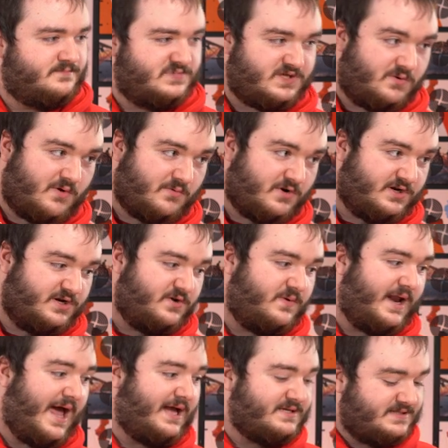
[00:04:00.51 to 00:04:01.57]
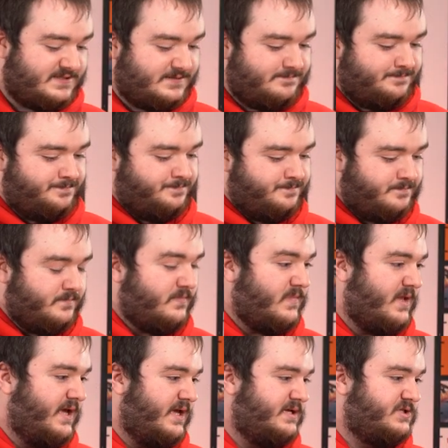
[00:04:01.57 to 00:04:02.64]
so what we're going to do next
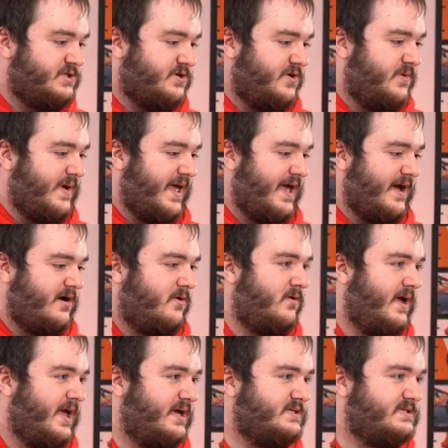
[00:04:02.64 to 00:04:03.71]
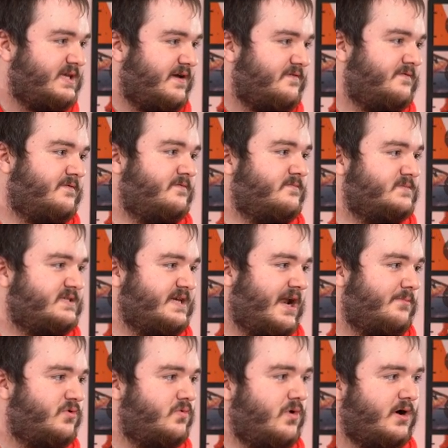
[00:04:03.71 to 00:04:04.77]
is show you how a Ceph
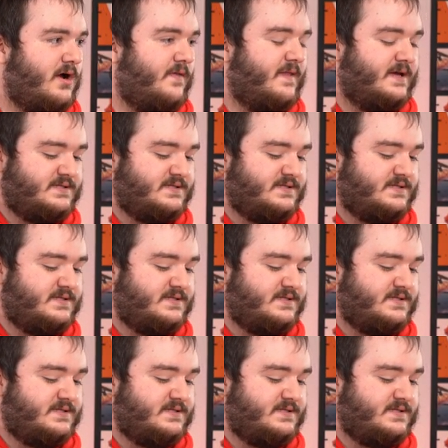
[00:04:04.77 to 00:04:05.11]
setup would work on